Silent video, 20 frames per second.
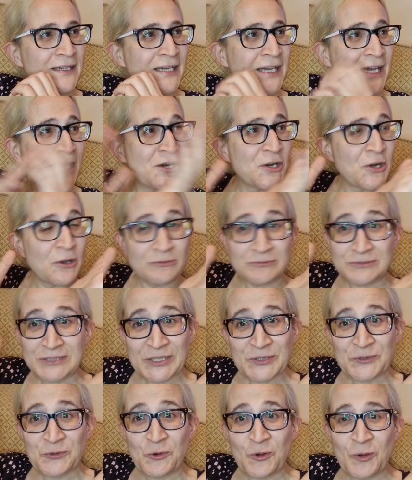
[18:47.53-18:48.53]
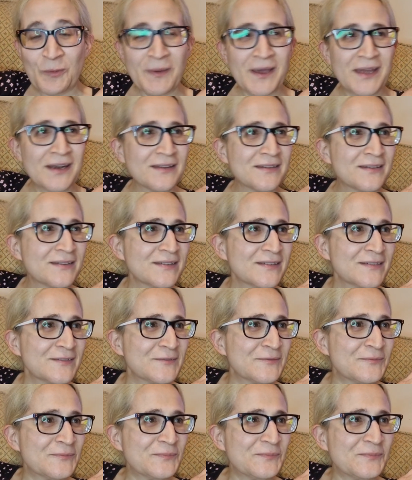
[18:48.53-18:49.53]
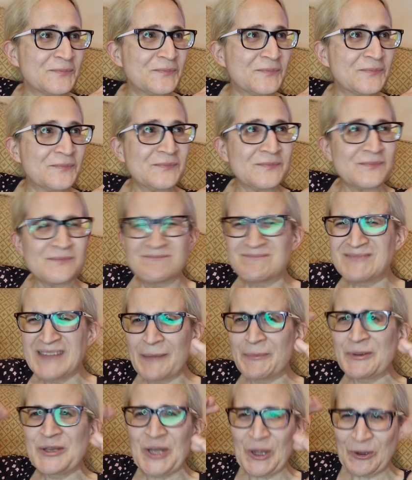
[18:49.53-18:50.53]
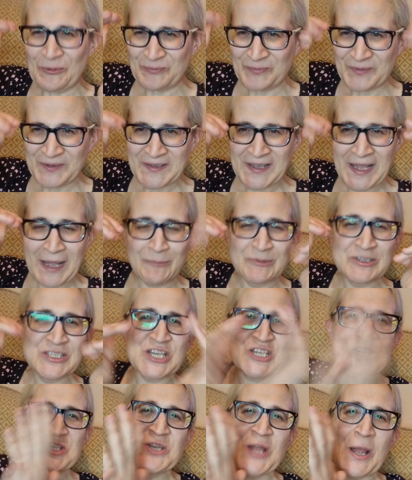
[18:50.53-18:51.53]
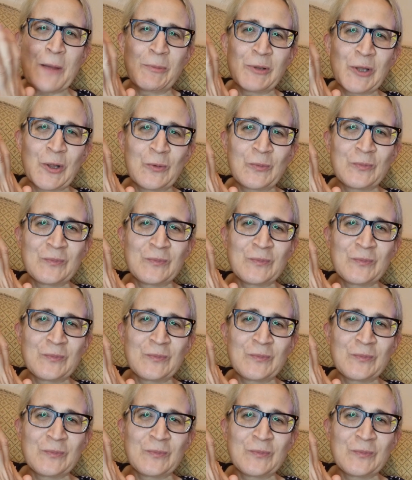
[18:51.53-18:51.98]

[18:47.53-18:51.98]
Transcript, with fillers: I don't know, should I talk about it? Let me know in the comment section down below.